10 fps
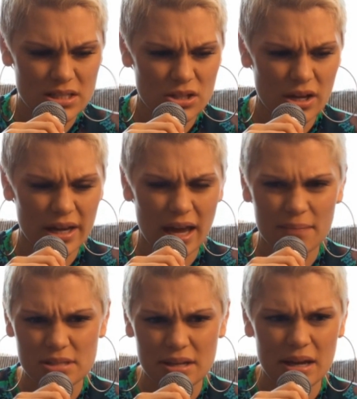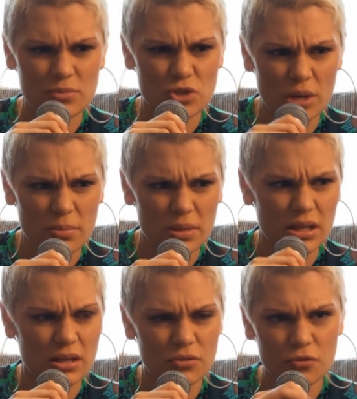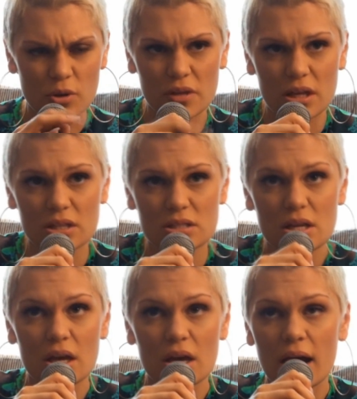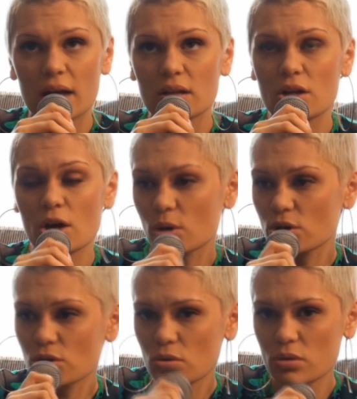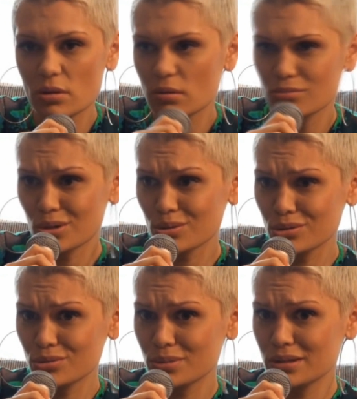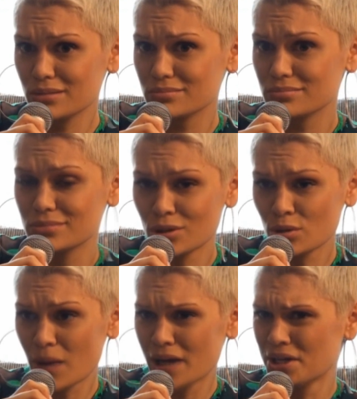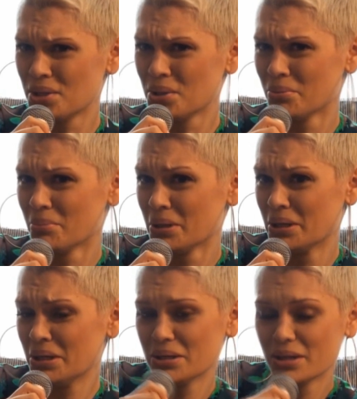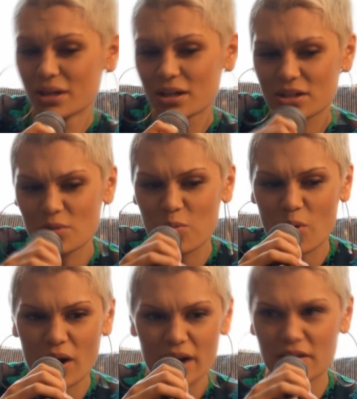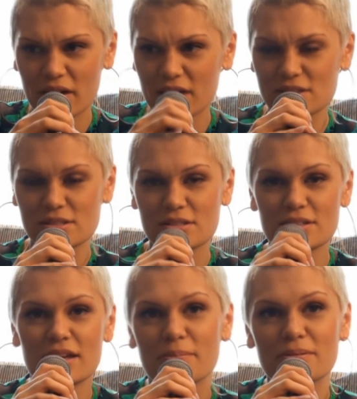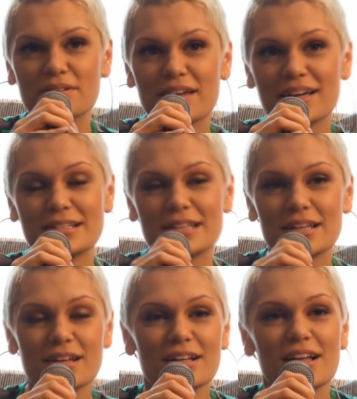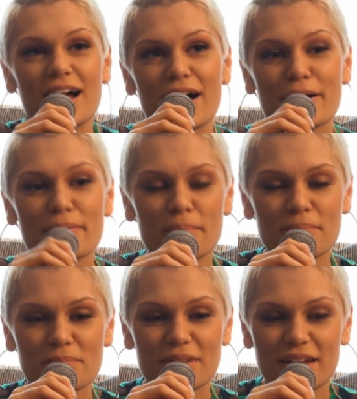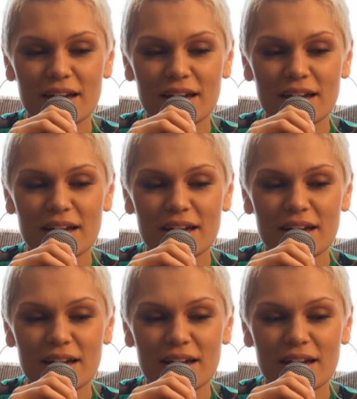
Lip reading: did like Amsterdam, Germany, a few other gigs, and no one knew me. Nobody knew me. I don't know why that's happened, that accent. And